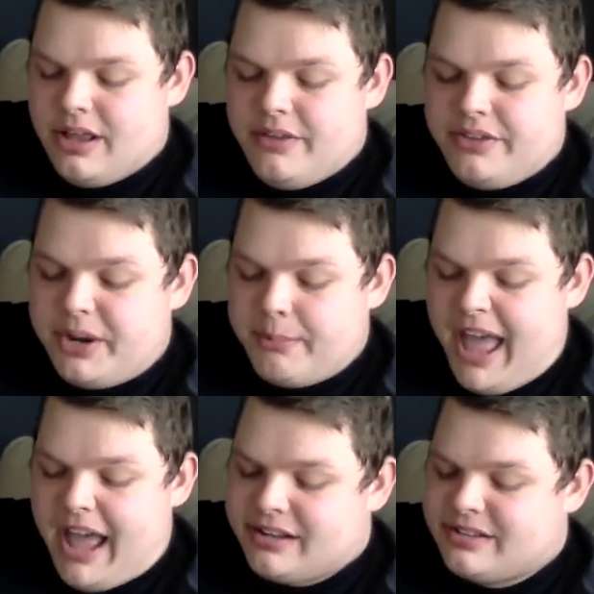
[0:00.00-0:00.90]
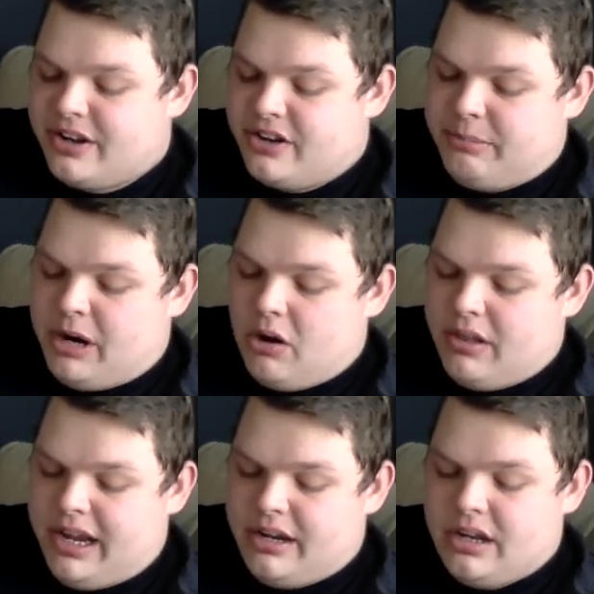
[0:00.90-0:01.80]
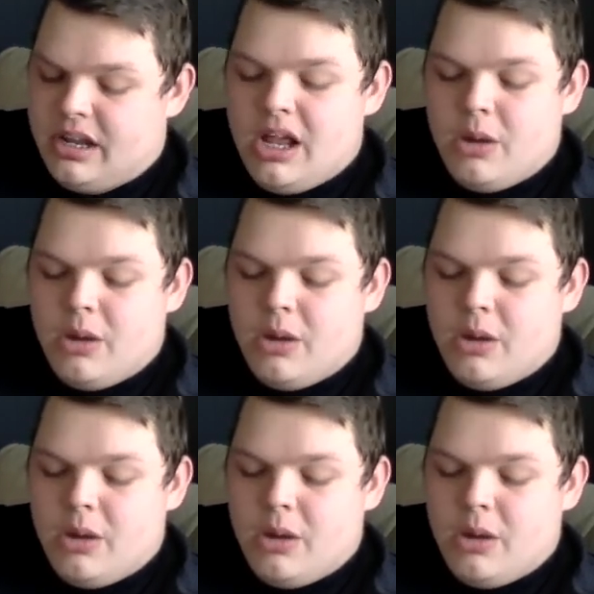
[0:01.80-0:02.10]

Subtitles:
their backs to Tomorrowland,